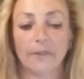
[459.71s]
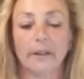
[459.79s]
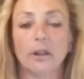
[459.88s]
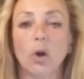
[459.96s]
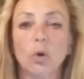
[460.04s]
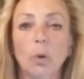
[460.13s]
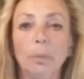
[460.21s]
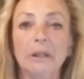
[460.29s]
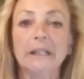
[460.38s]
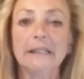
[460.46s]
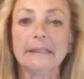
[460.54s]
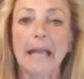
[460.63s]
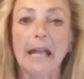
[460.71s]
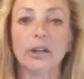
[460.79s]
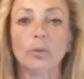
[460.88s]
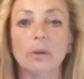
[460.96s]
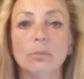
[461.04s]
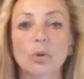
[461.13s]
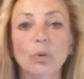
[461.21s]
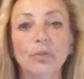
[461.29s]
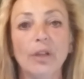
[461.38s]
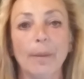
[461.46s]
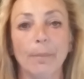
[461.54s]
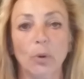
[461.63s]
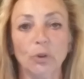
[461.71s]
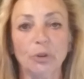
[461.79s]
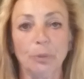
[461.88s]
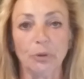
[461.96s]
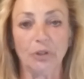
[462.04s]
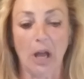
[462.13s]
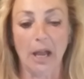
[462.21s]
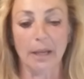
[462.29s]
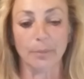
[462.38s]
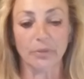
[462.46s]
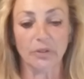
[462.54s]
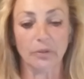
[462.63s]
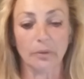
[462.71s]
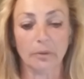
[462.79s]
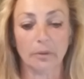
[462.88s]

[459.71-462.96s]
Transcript: The local police had to remove them multiple times.